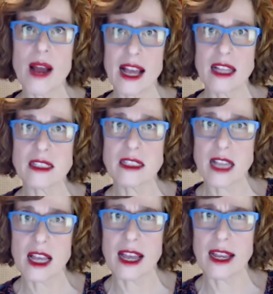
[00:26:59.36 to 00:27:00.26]

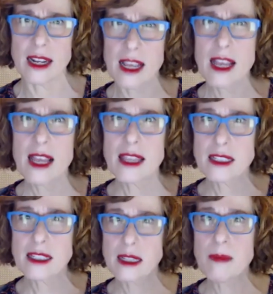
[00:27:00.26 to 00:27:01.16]
outside,
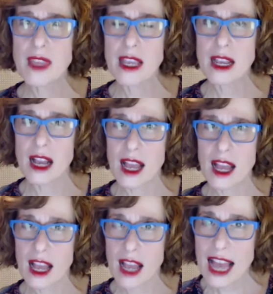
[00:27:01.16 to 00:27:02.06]
that something
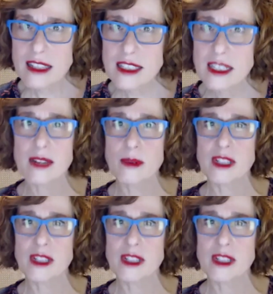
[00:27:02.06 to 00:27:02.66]
outside was